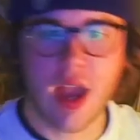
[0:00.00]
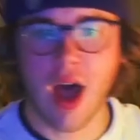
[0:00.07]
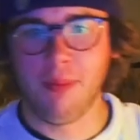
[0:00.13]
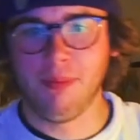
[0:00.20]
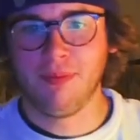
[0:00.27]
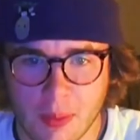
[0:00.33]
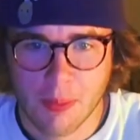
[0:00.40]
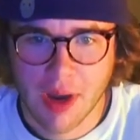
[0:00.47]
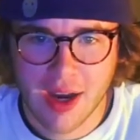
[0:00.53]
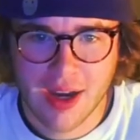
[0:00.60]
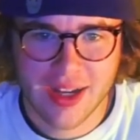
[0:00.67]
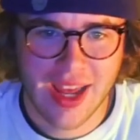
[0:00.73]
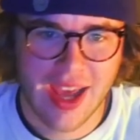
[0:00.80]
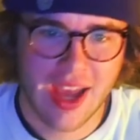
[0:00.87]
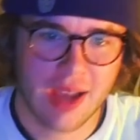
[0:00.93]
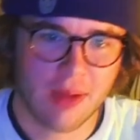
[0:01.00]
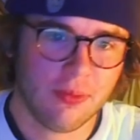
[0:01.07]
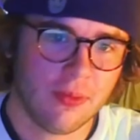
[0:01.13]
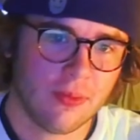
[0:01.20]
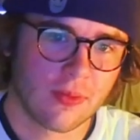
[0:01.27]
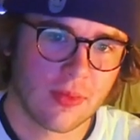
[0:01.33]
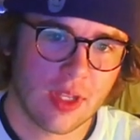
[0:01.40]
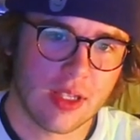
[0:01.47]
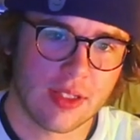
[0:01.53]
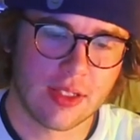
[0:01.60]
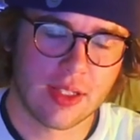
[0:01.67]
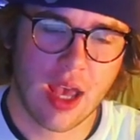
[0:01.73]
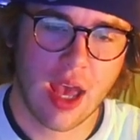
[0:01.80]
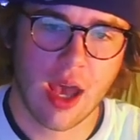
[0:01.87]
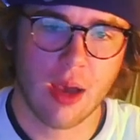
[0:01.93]
up? My name is
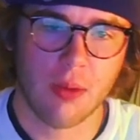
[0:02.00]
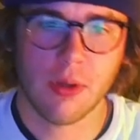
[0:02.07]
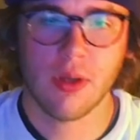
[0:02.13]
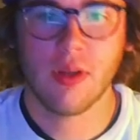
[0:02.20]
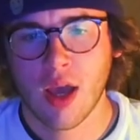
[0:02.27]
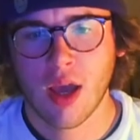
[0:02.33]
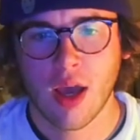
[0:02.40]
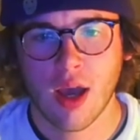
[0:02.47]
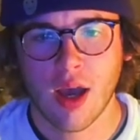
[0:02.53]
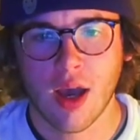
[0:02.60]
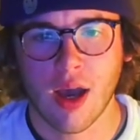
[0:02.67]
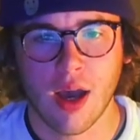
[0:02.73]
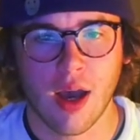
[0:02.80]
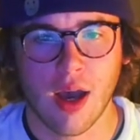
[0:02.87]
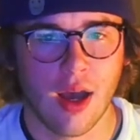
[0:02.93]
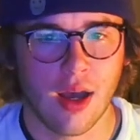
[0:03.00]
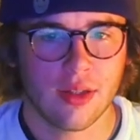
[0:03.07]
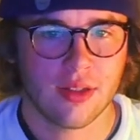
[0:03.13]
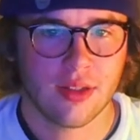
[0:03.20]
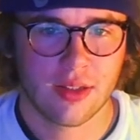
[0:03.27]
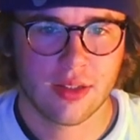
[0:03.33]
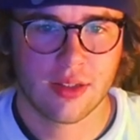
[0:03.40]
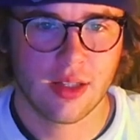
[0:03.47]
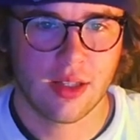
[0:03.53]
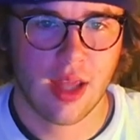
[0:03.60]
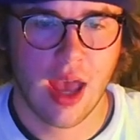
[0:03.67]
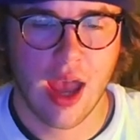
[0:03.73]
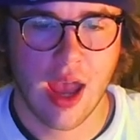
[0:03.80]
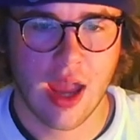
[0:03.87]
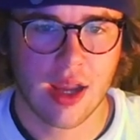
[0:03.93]
Zeb.
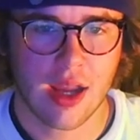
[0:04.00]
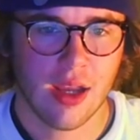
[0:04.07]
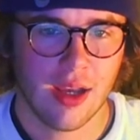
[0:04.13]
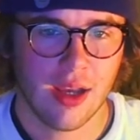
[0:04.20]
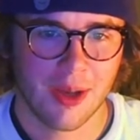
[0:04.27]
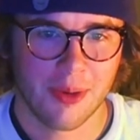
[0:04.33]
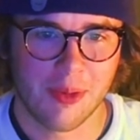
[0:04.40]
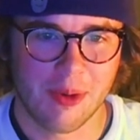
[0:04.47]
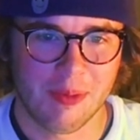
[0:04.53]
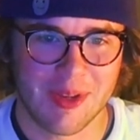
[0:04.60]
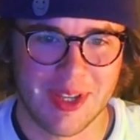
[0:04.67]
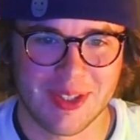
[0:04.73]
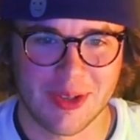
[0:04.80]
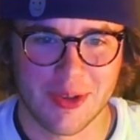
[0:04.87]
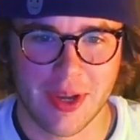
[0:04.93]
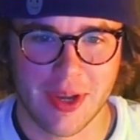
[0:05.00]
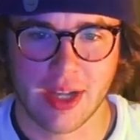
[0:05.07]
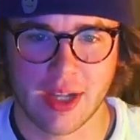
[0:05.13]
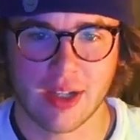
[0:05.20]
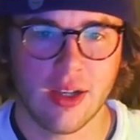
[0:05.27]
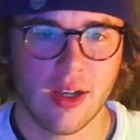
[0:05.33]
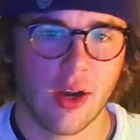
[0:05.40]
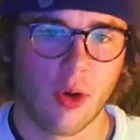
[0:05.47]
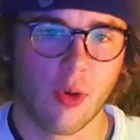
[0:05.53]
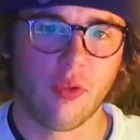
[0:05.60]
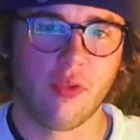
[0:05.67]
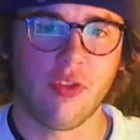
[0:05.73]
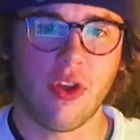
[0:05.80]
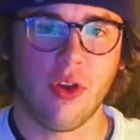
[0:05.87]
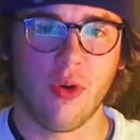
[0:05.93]
Today I'm gonna be doing a
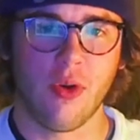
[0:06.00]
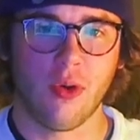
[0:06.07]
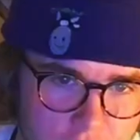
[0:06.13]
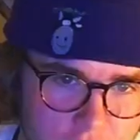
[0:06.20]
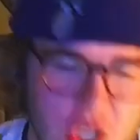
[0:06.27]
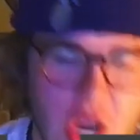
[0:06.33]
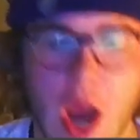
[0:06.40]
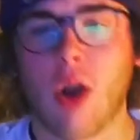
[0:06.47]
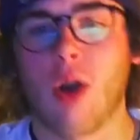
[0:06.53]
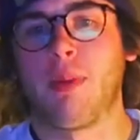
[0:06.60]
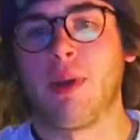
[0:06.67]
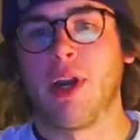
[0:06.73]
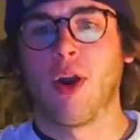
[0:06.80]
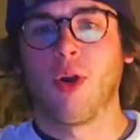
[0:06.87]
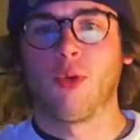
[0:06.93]
review. Shower beer.